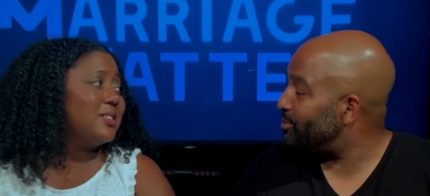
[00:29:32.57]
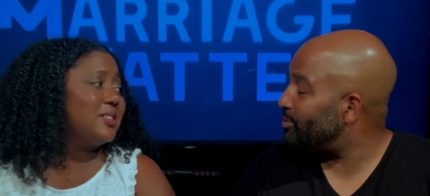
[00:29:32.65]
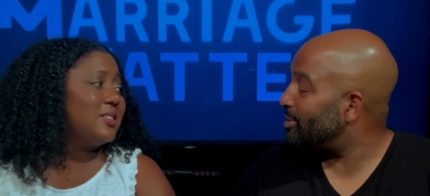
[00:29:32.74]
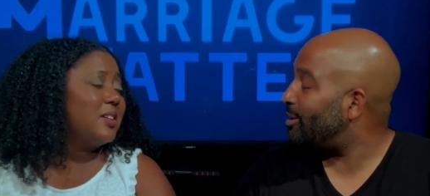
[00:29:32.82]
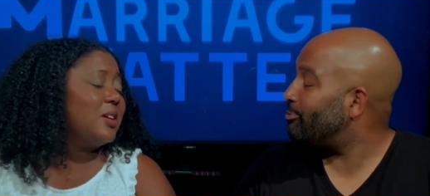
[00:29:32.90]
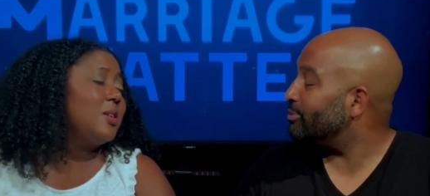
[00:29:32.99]
Speaker 1: you and
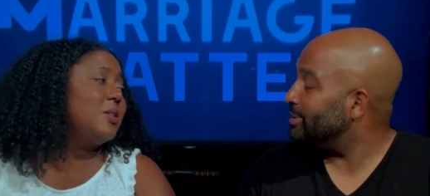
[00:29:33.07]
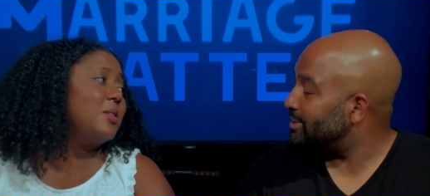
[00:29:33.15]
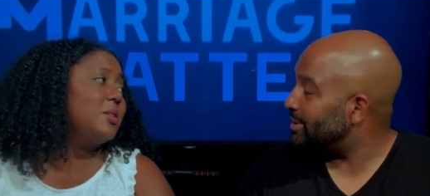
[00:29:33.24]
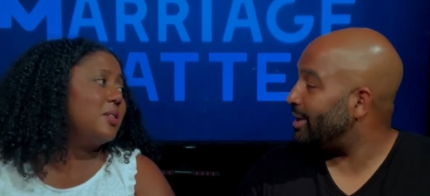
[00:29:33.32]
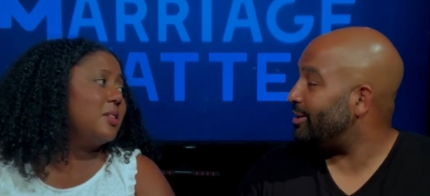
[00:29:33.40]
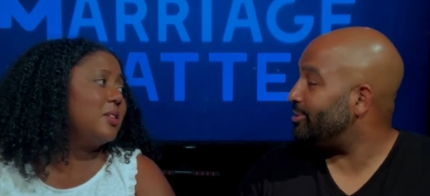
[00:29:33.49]
I appreciate
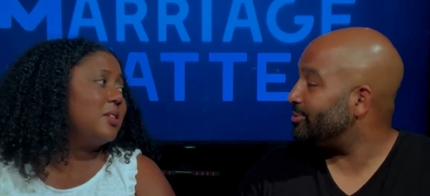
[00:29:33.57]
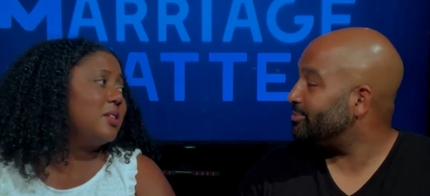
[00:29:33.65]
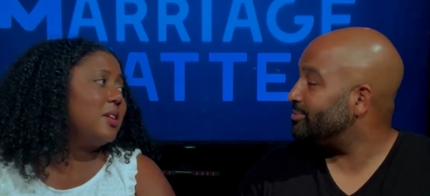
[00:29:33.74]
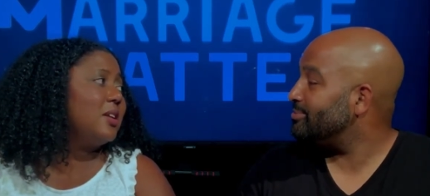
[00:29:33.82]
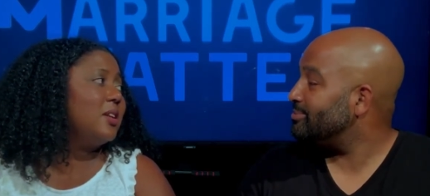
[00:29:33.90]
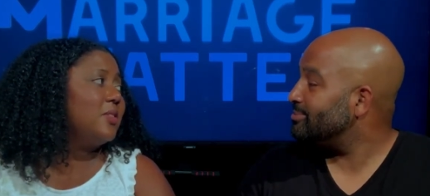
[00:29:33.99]
Aww.
Speaker 2: you.
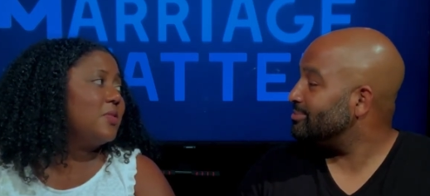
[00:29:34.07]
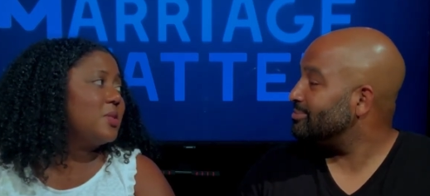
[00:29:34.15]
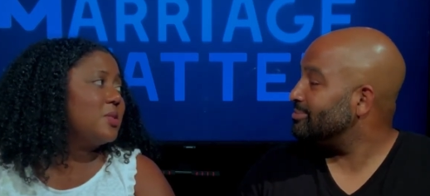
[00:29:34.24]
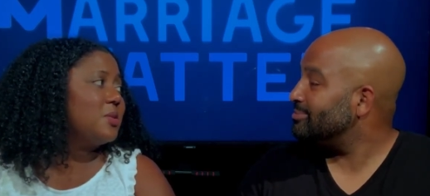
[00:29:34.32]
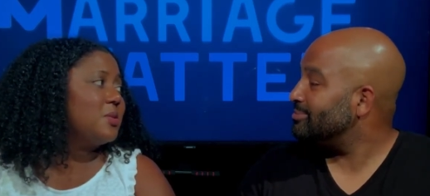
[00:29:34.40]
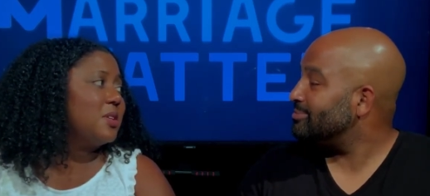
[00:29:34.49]
I love you
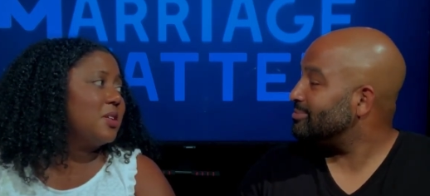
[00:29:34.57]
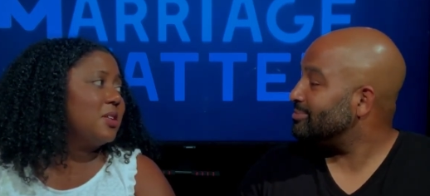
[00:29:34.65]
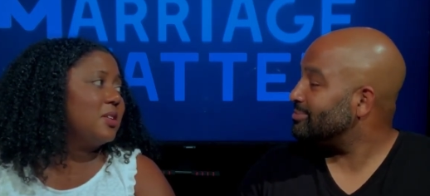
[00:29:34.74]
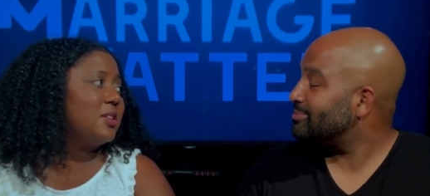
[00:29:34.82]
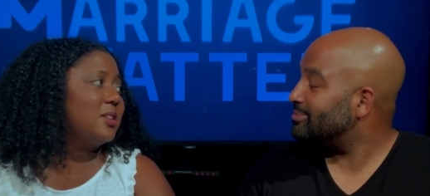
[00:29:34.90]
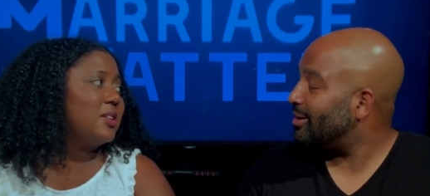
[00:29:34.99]
too,
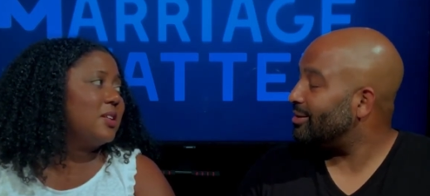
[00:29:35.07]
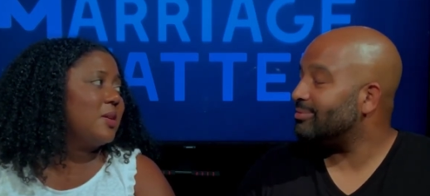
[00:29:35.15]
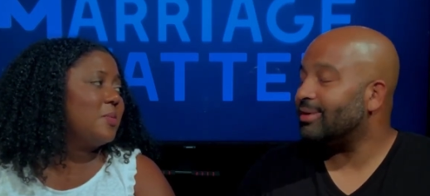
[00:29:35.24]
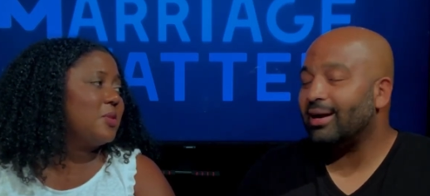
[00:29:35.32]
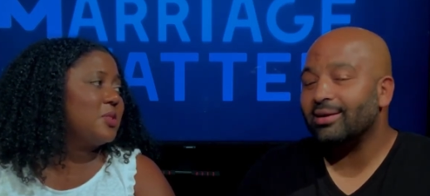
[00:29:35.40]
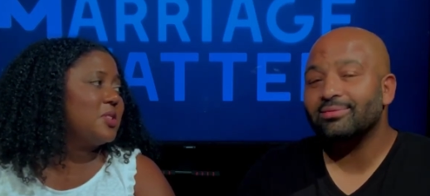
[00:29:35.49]
honey.
Speaker 1: All and
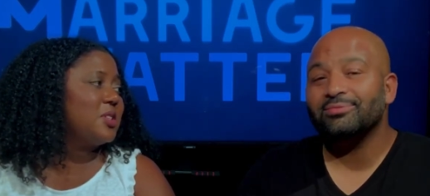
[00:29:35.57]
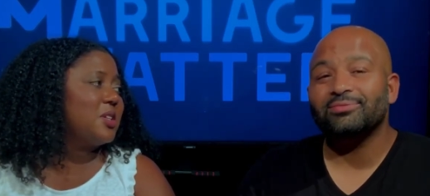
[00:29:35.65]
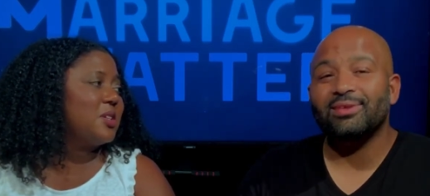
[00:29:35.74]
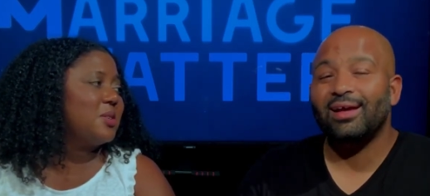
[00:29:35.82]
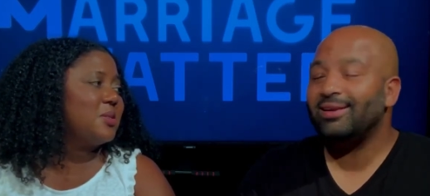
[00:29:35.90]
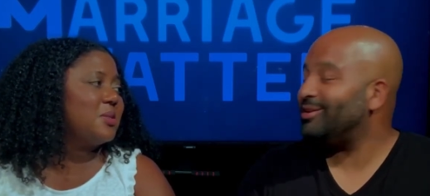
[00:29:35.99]
right.
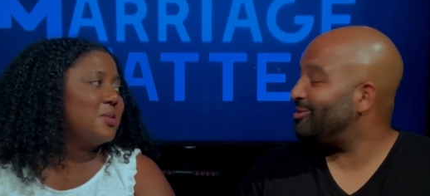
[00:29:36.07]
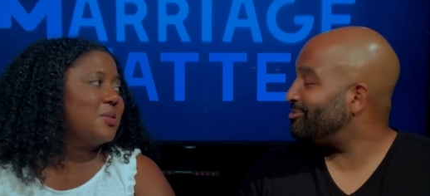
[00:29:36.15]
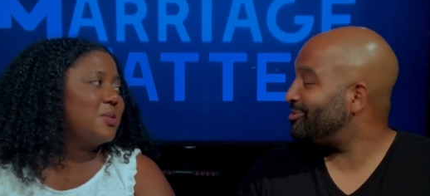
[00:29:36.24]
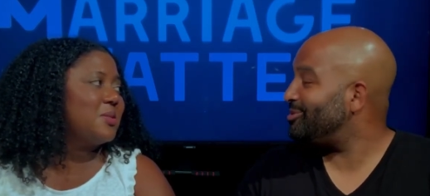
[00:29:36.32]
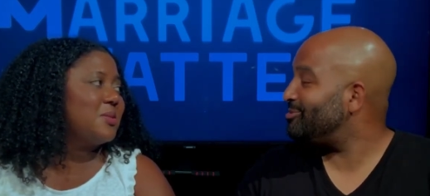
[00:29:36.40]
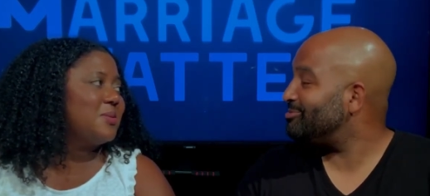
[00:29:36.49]
I, I love
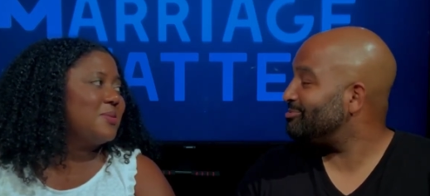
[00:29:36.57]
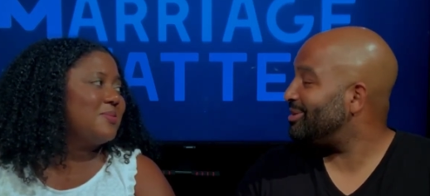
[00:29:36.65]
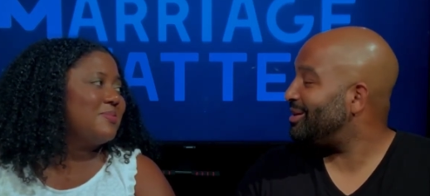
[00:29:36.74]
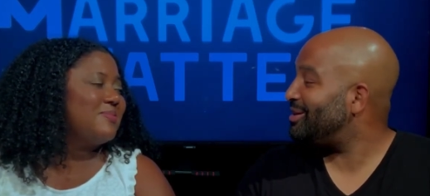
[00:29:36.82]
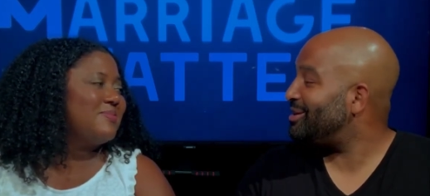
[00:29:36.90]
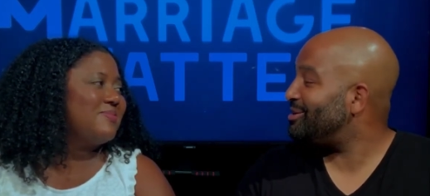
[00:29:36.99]
you.
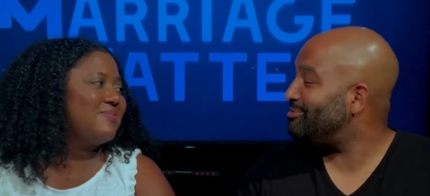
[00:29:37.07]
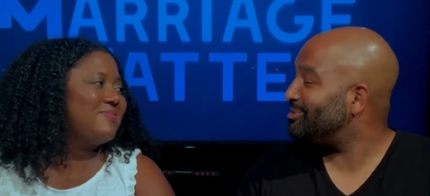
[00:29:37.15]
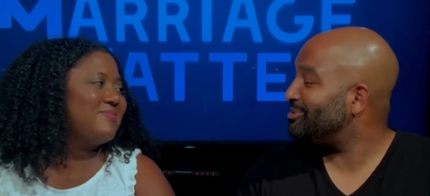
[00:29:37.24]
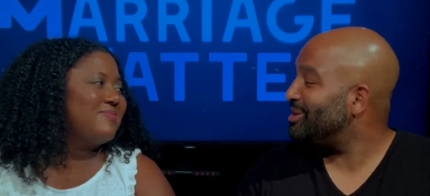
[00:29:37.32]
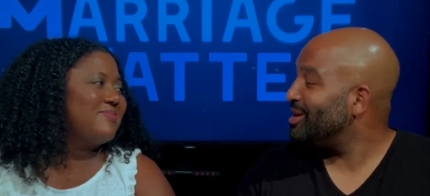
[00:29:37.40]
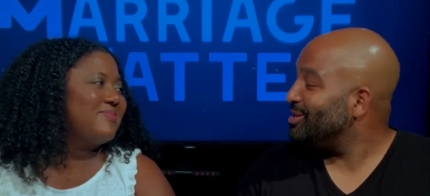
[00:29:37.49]
I love you.
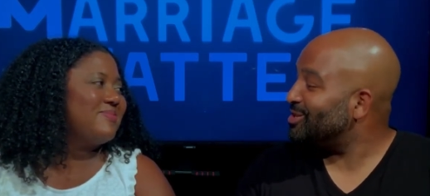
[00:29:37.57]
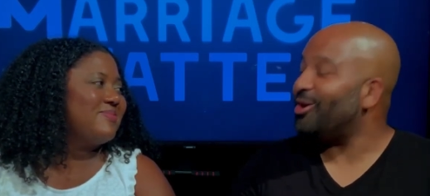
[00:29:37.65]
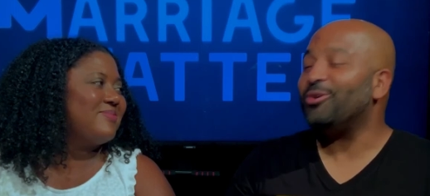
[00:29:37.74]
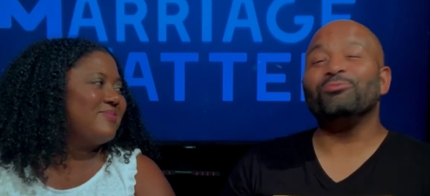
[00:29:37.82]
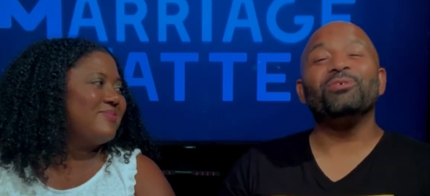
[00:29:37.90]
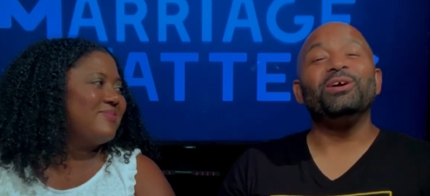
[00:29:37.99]

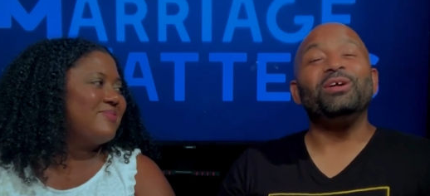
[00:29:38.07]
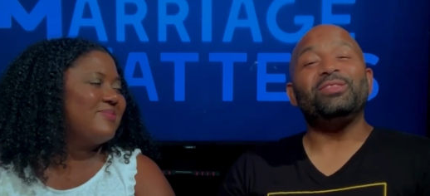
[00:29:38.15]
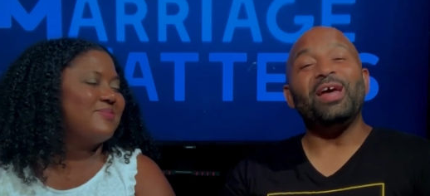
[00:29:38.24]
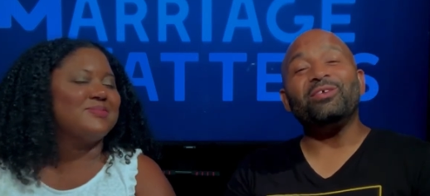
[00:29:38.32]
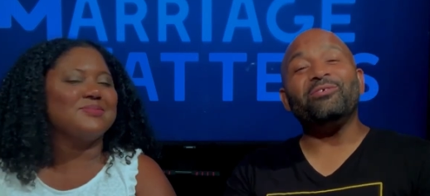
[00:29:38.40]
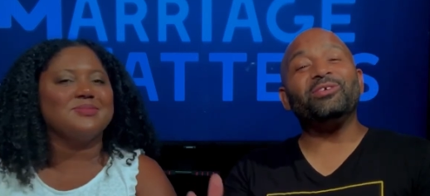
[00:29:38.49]
So
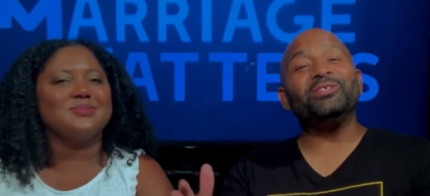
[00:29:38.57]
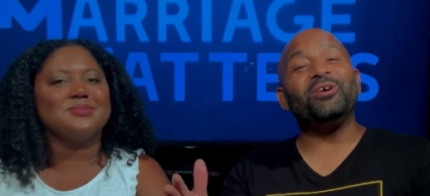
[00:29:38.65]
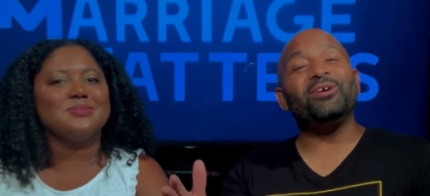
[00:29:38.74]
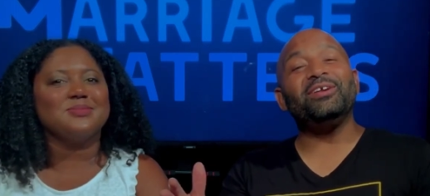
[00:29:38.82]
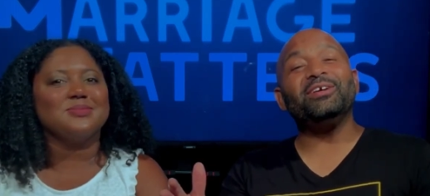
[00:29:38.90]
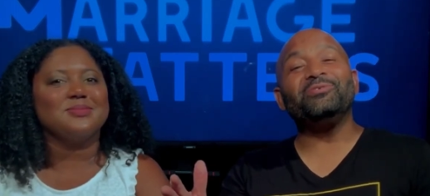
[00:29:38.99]
thank you for
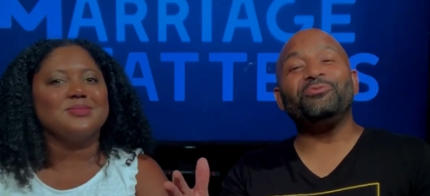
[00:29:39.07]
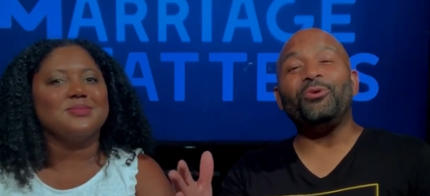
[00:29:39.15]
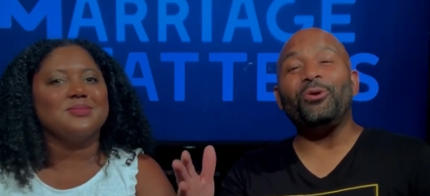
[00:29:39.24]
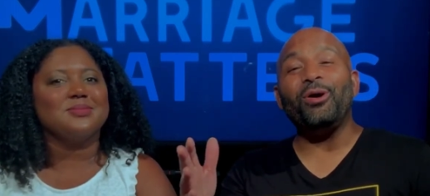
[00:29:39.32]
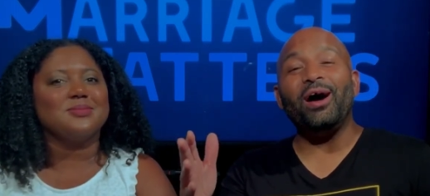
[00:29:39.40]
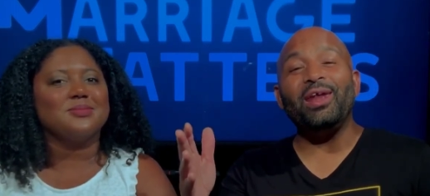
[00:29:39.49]
joining us
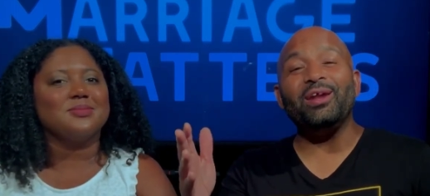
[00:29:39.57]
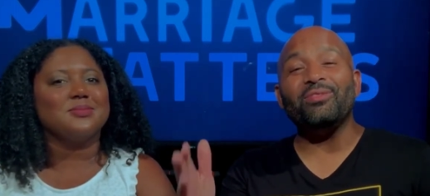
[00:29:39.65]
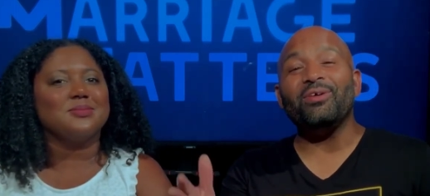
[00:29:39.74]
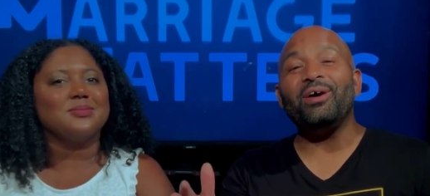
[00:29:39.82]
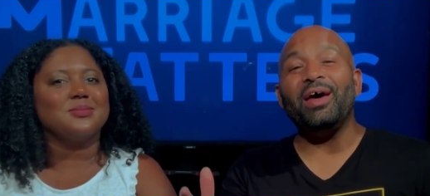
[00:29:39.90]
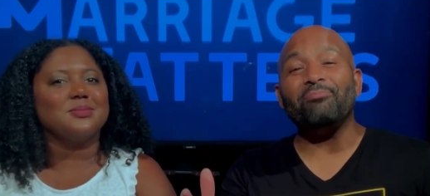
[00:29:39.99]
for
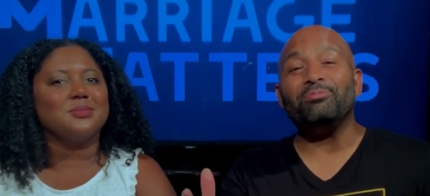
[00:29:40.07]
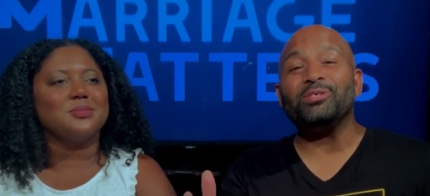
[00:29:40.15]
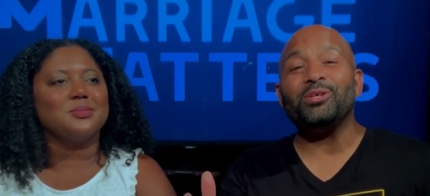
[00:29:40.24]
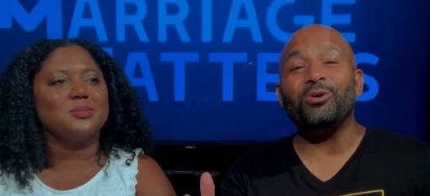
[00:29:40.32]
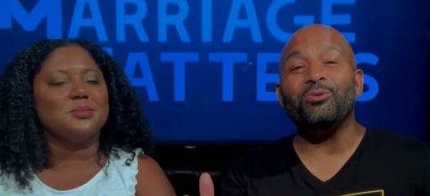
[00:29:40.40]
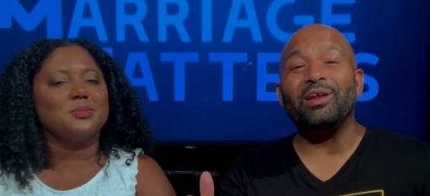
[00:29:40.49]
another
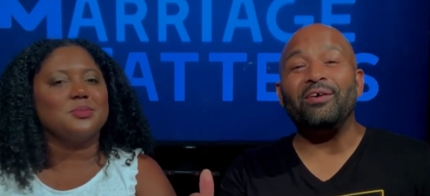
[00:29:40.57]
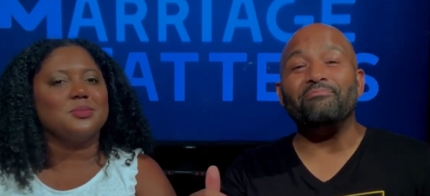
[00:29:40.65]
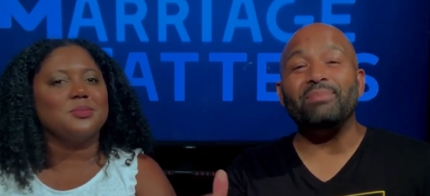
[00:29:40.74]
episode of